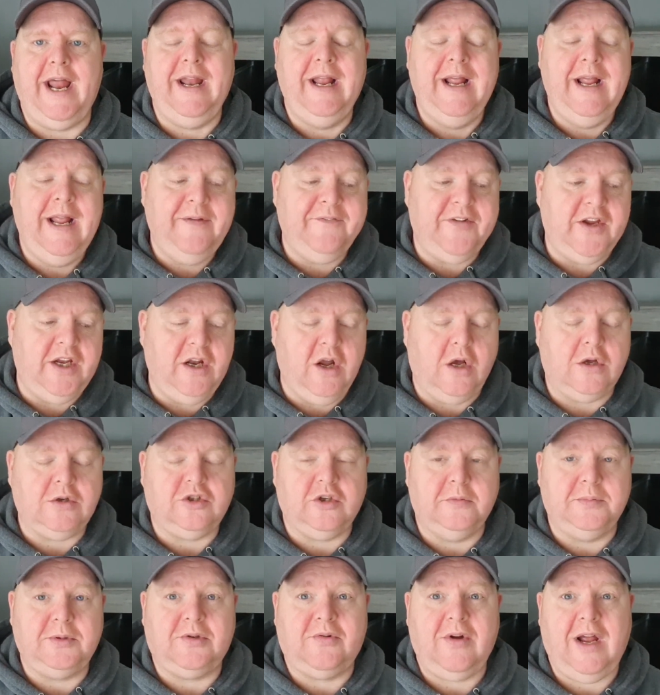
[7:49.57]
If you're not
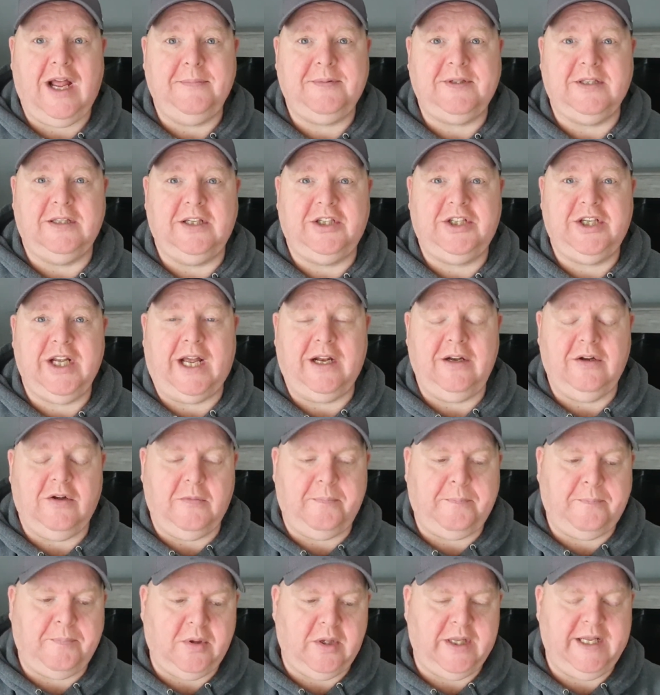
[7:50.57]
subscribed to the channel,
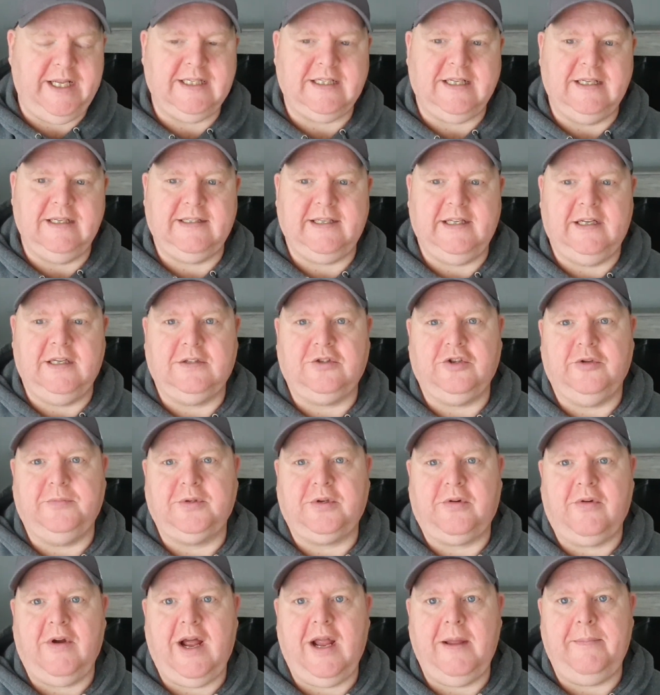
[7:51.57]
please consider
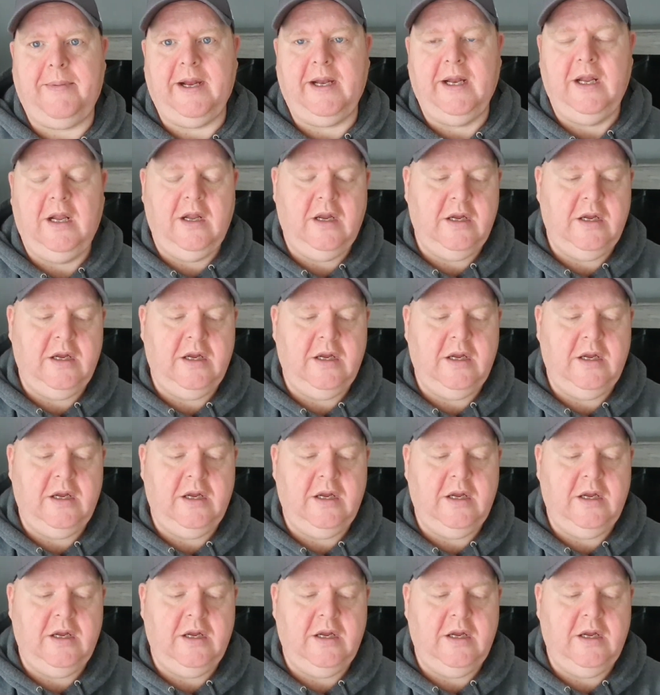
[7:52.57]
subscribing.